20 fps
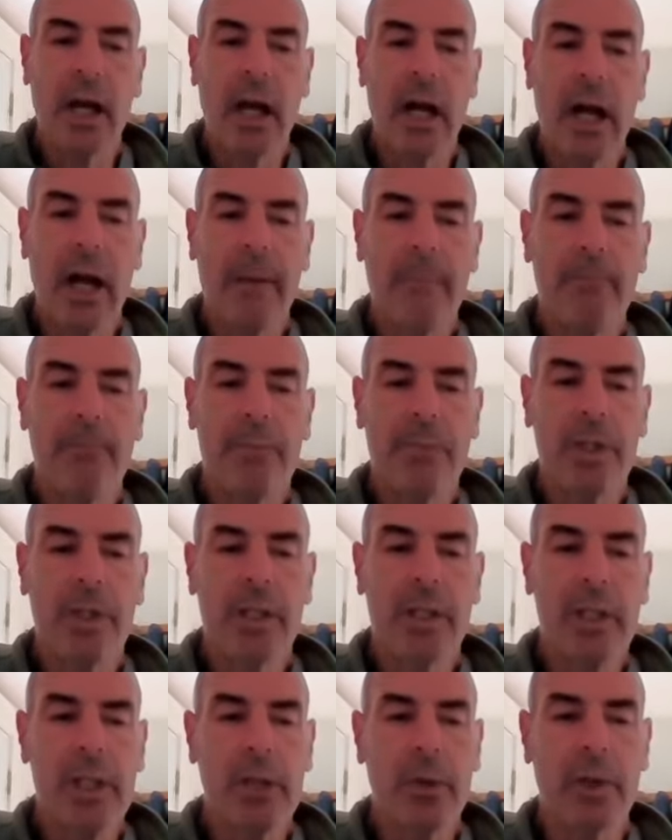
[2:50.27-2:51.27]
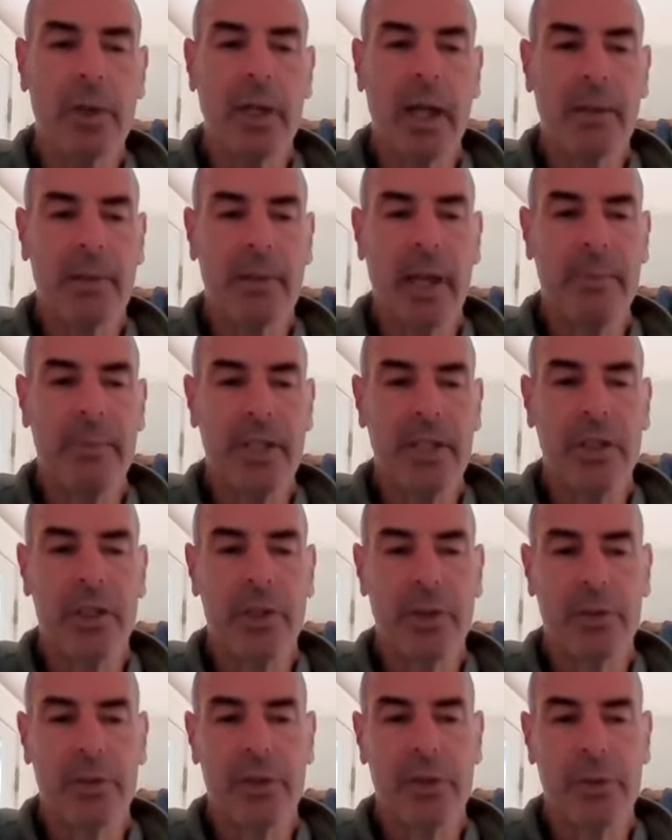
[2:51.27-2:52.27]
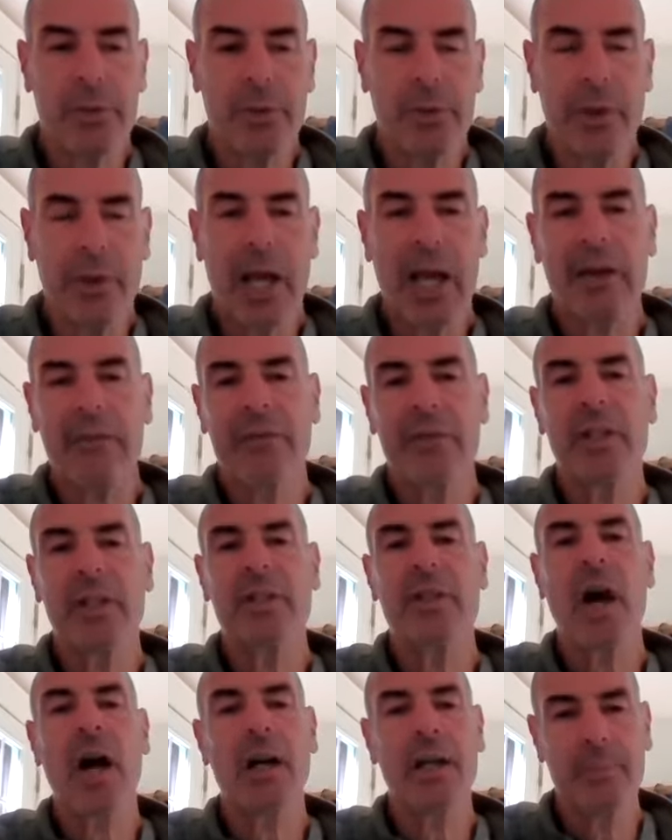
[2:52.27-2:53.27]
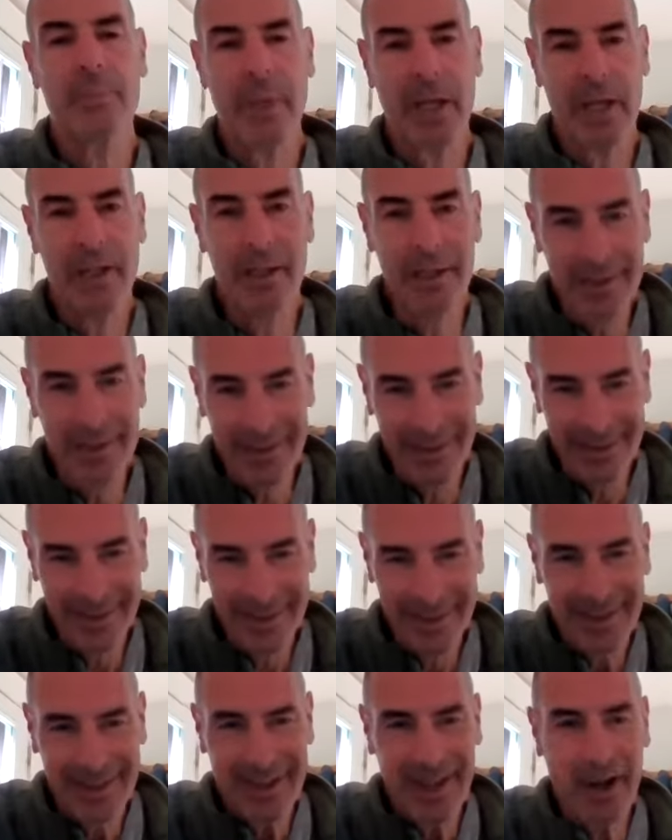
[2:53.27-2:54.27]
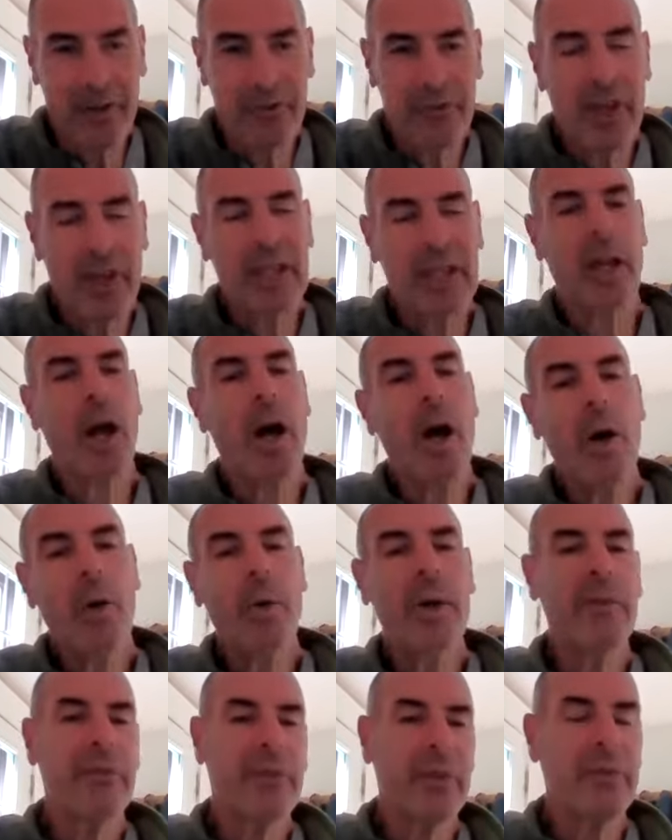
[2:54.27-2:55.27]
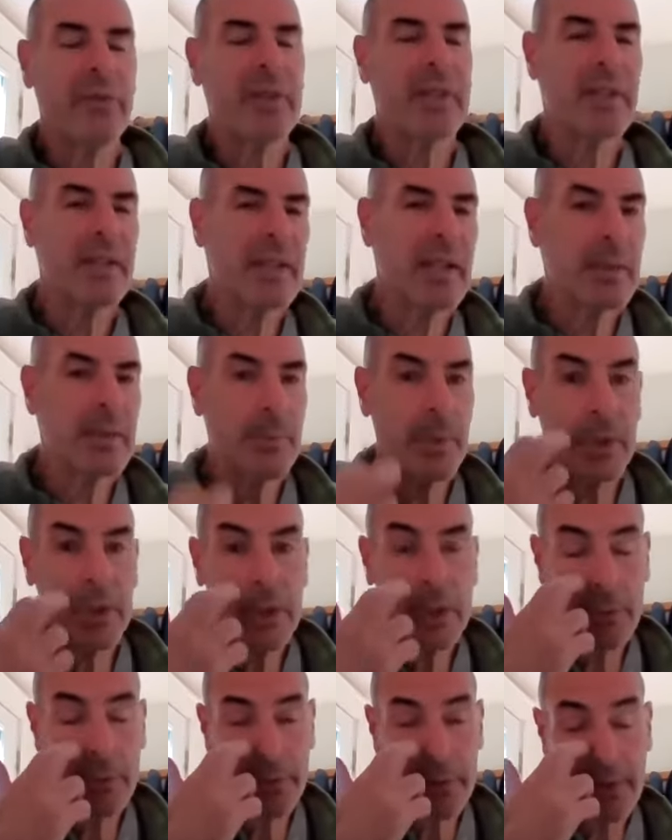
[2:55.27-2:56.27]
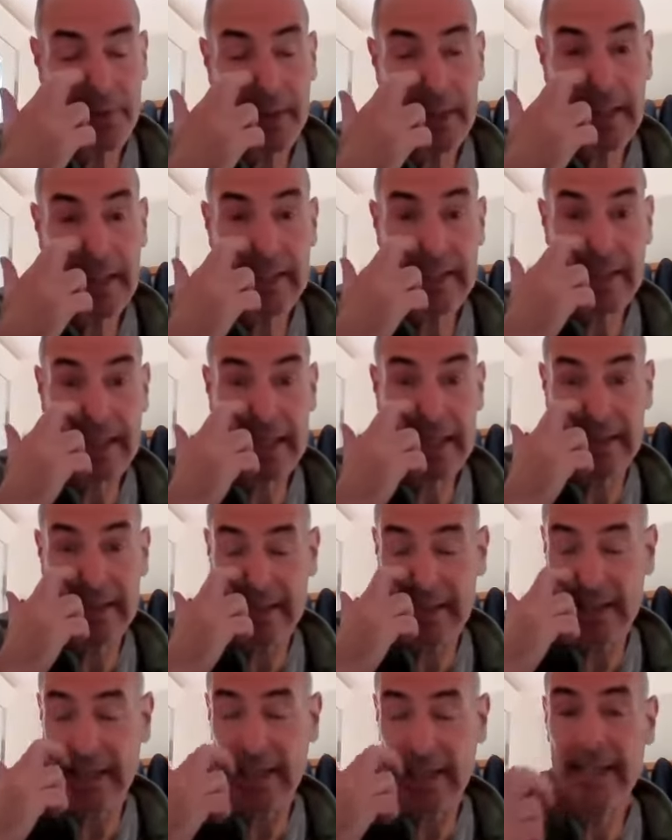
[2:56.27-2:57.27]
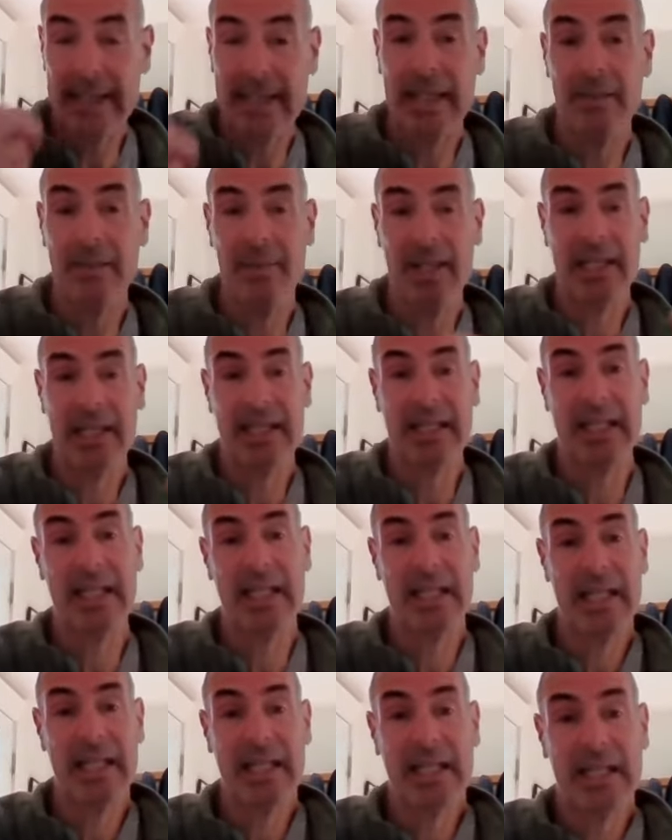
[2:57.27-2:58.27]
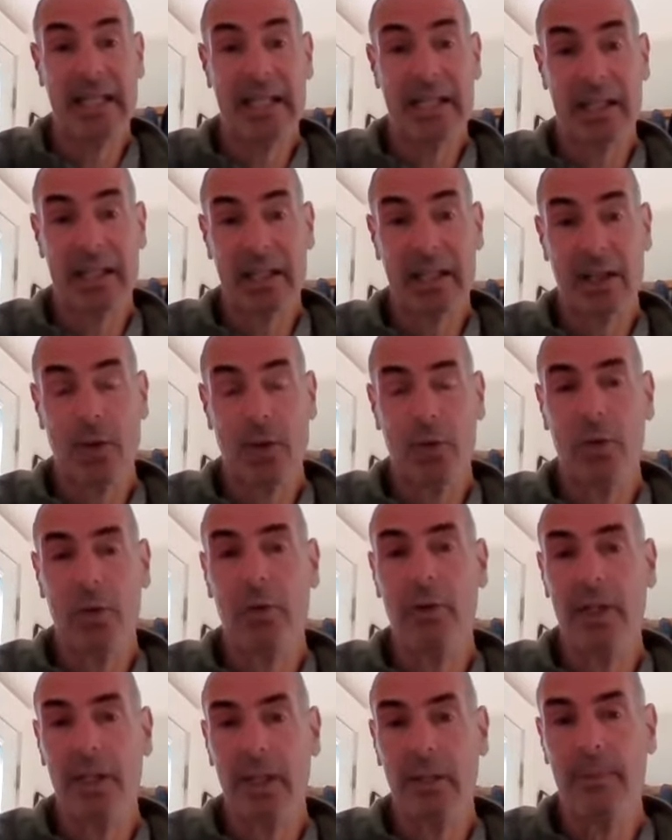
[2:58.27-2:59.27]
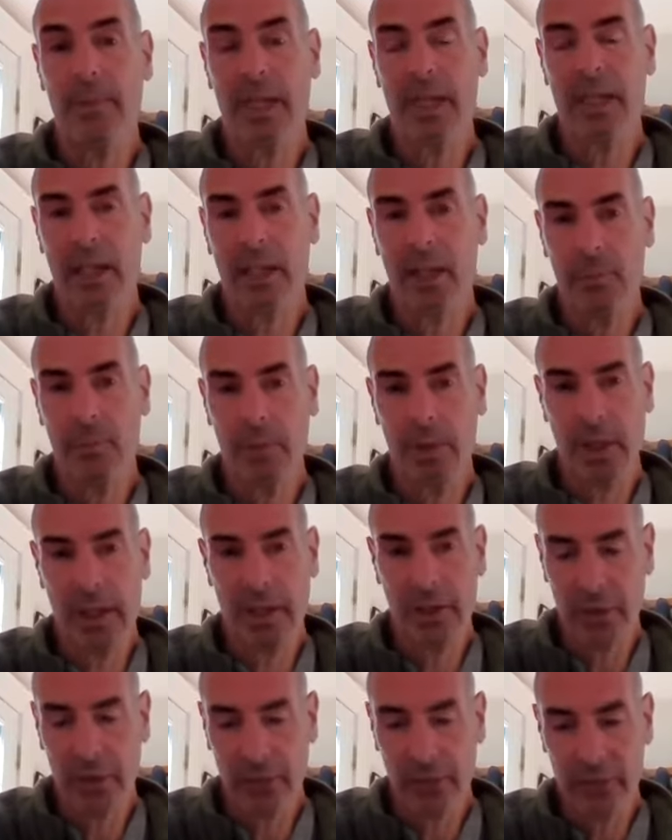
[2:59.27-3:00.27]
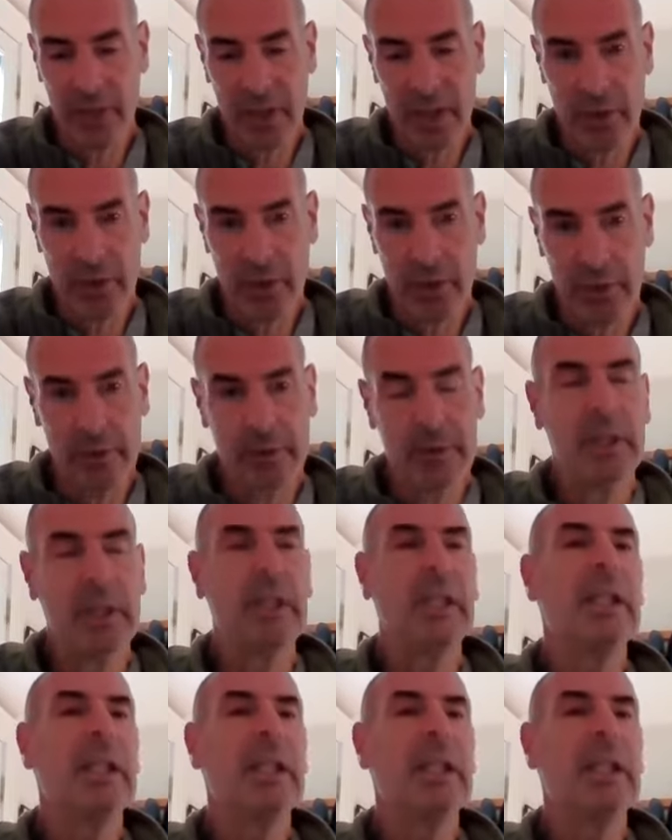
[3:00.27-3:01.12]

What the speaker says: I mean, you have the dogma of like, oh, if it's a cyst, but the thing is, it can be a cyst or it can be an accumulation of tissue